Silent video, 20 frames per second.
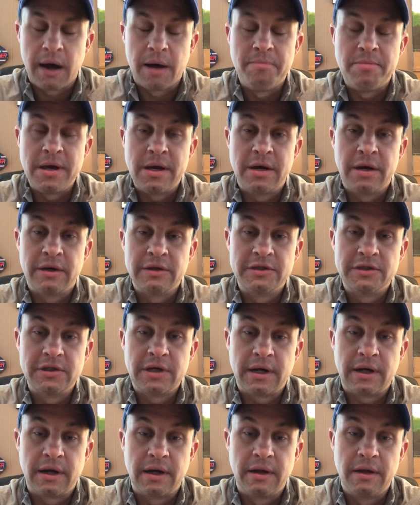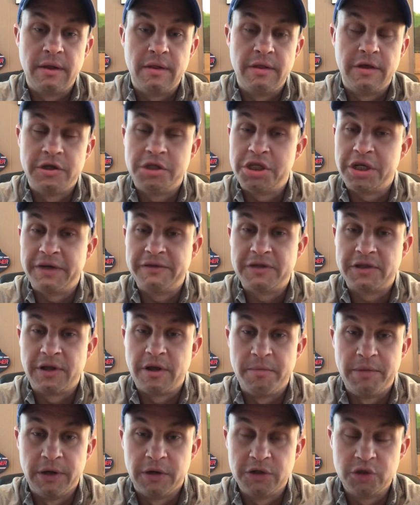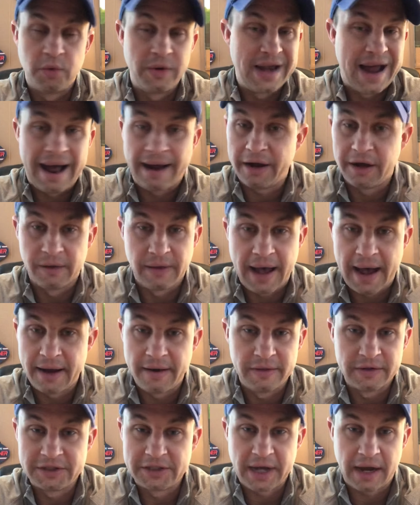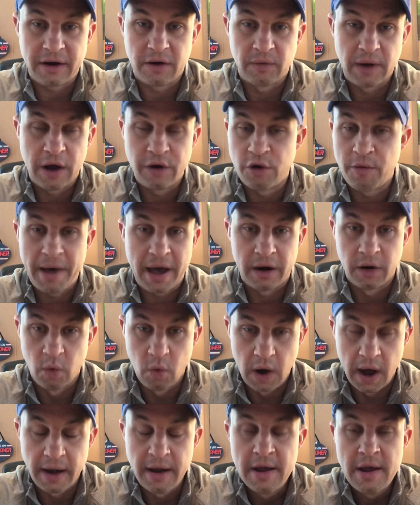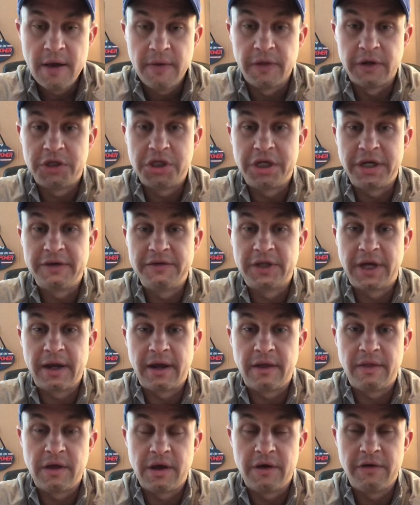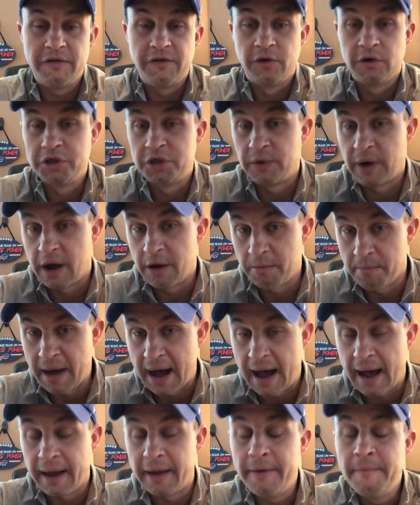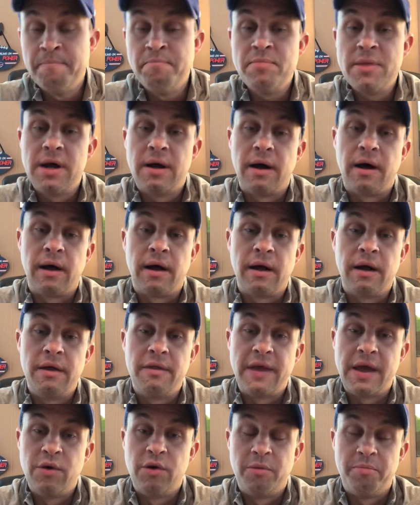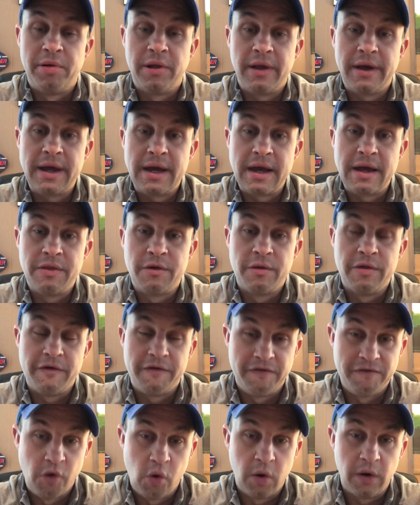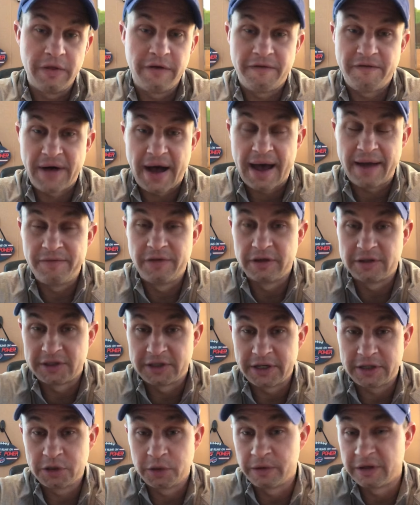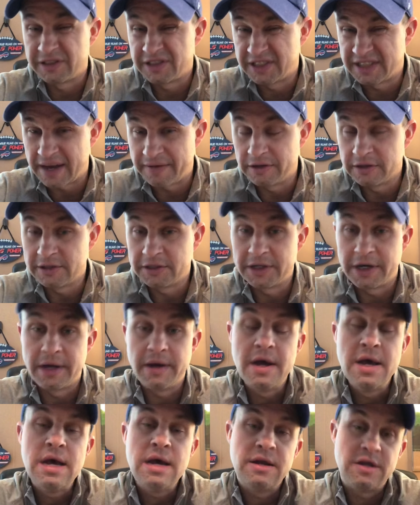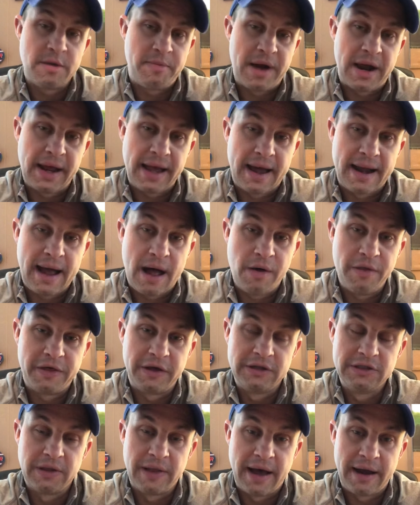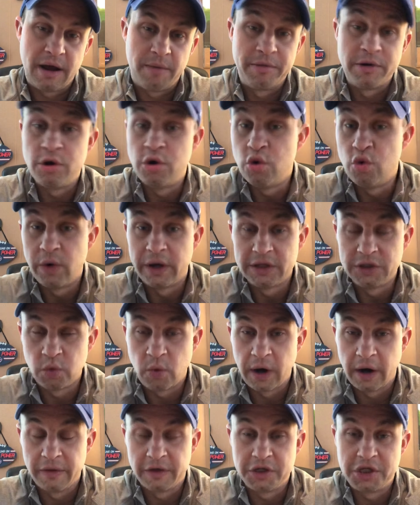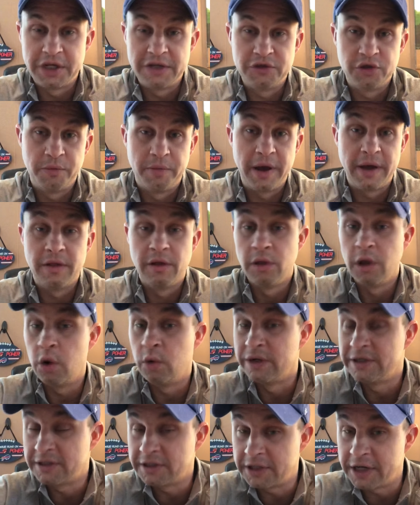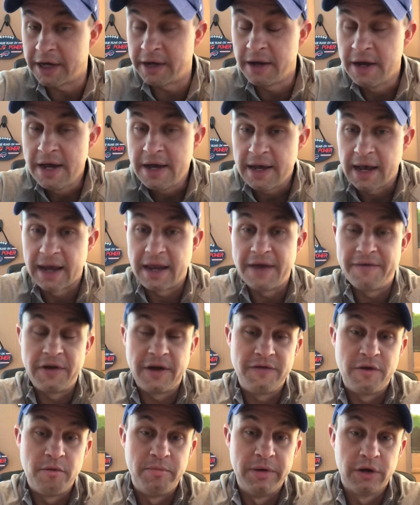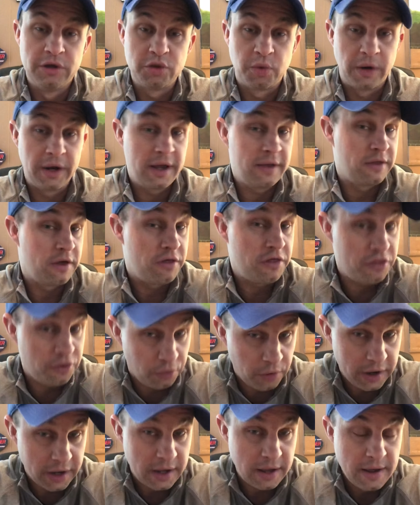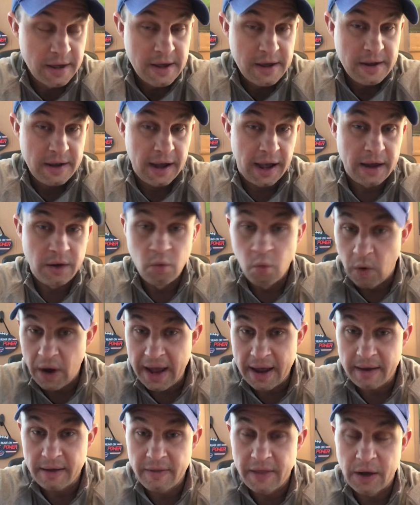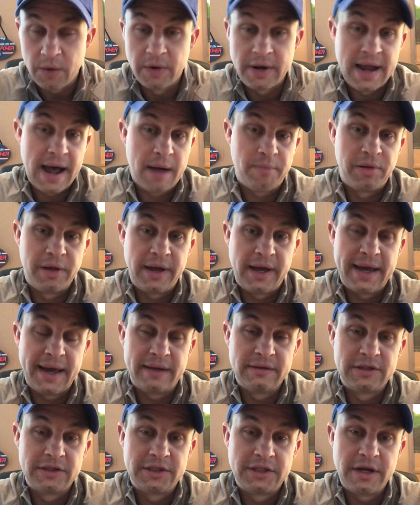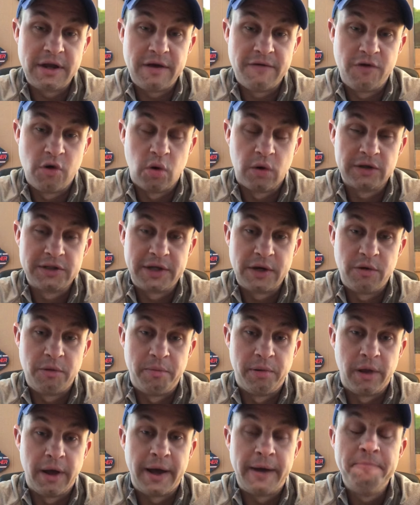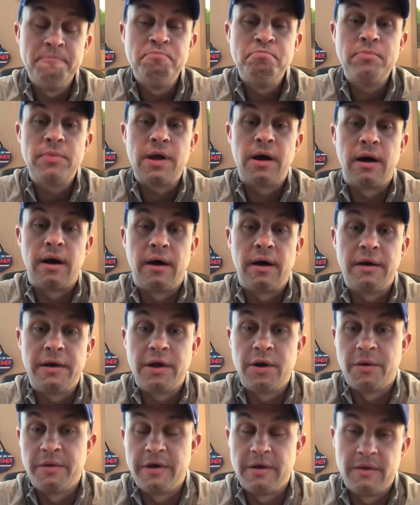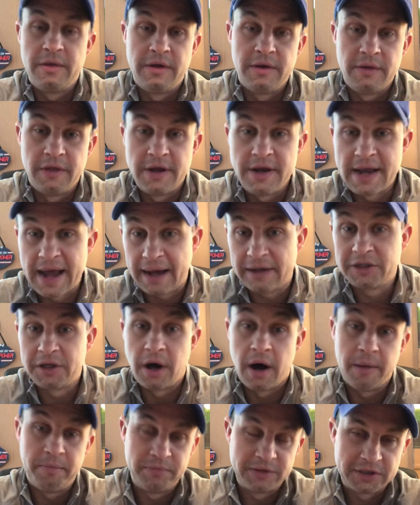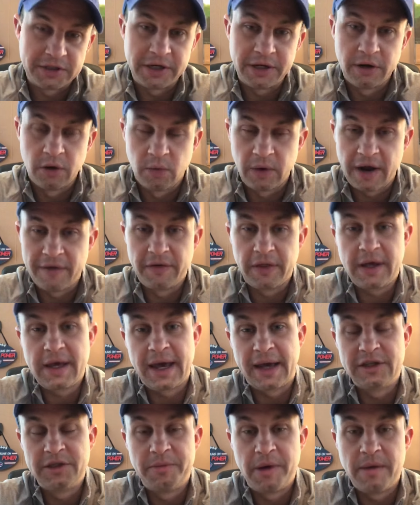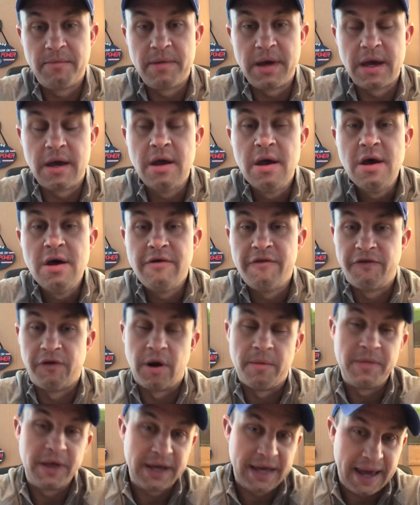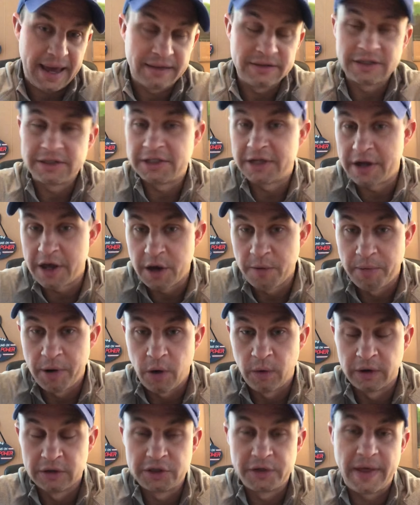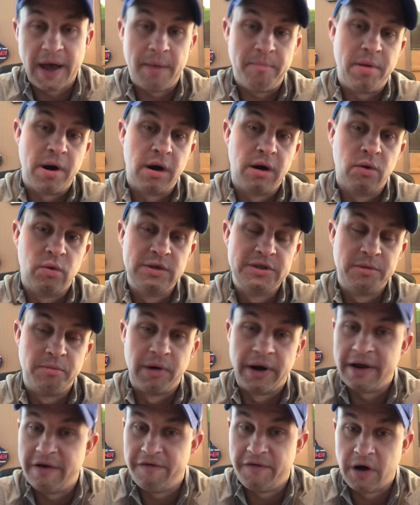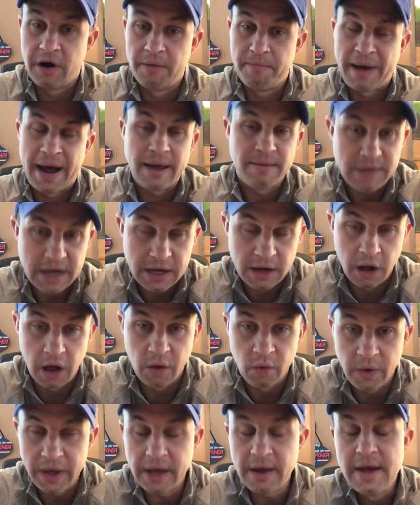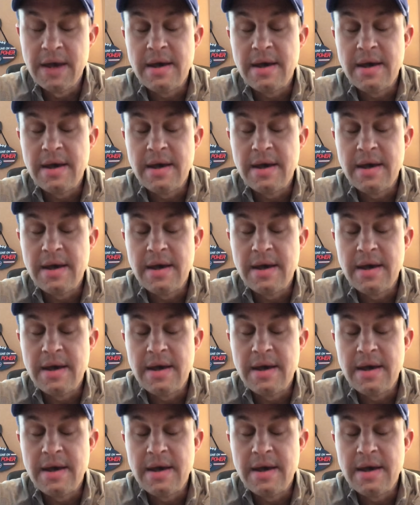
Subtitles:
because the Chiefs and the Bills would not collide in the 2nd round no matter what. The Chiefs getting the 1st round bye, they would play either the 4, the 5, the 6, or the 7 seed depending on how things line up and who wins where. The Chiefs would play the lowest seed, and even if the Bills were to get the 3 and win, they would not play Kansas City, of course. They would play the next up seed or whatever the case may be from the Kansas City opponent. So that part was a brain fart by me all week,